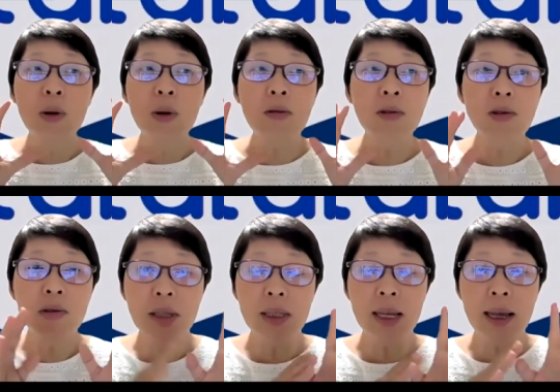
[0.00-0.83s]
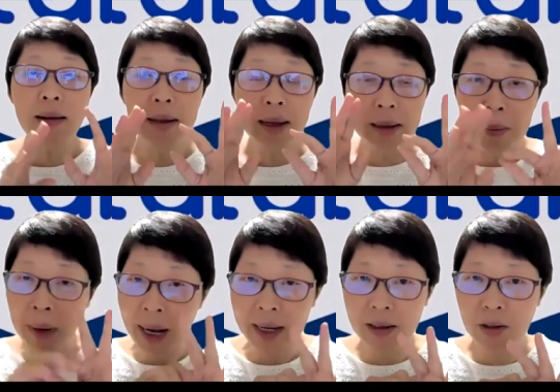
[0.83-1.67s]
when you use cell and
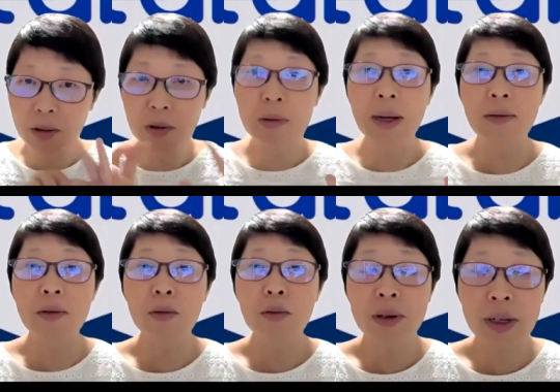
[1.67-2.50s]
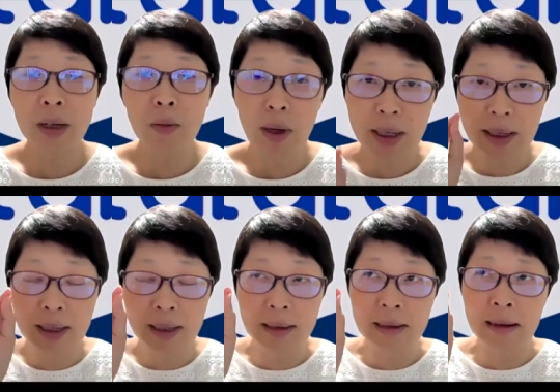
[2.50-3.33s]
mind, you don't have to worry what
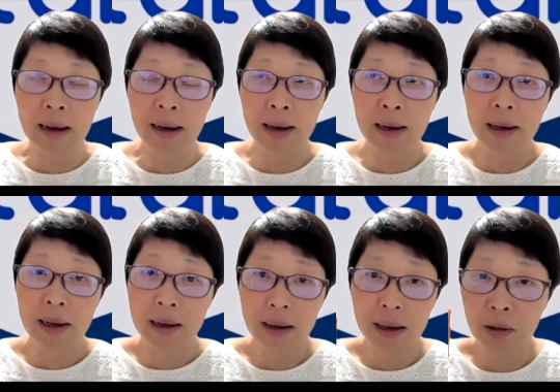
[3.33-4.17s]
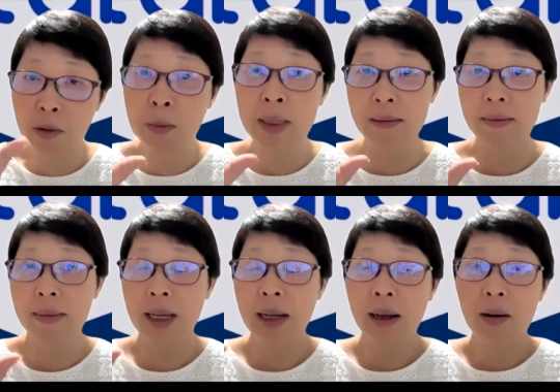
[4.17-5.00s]
is their ailment,
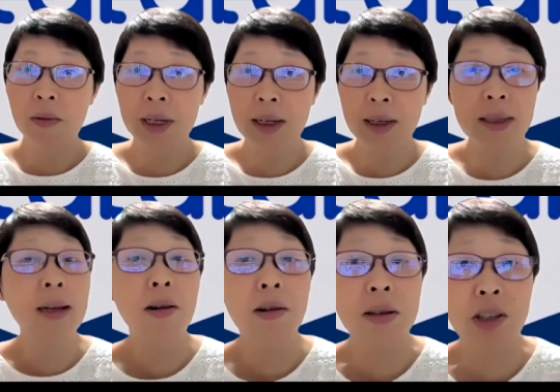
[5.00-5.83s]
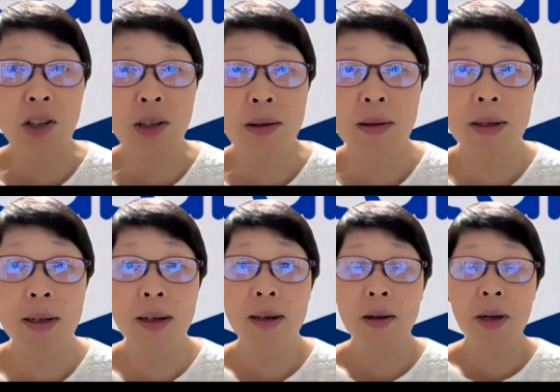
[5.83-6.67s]
what is their condition.
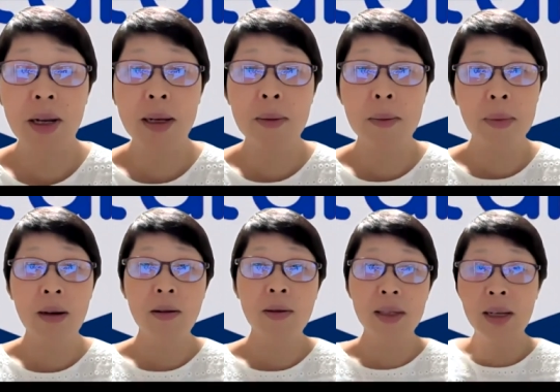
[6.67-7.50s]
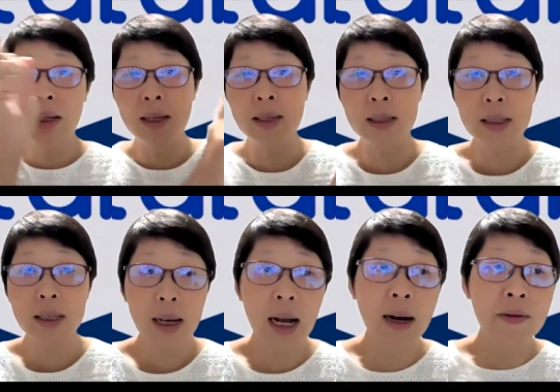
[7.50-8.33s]
Okay, because it is
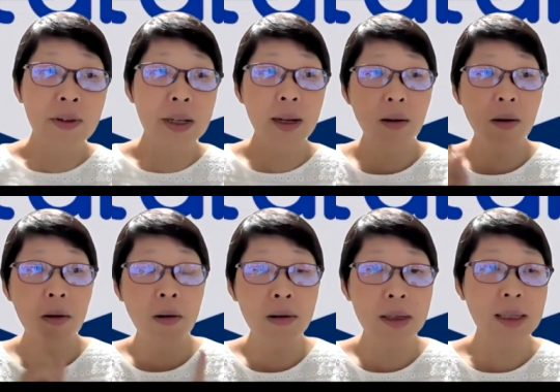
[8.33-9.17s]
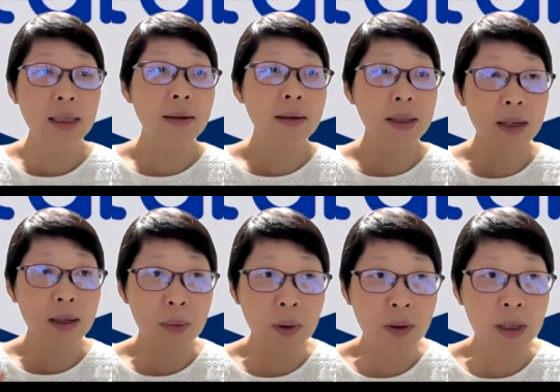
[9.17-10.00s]
covered all the cells in
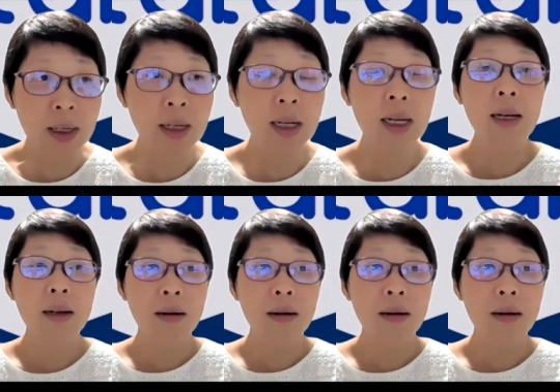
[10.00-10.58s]
the body.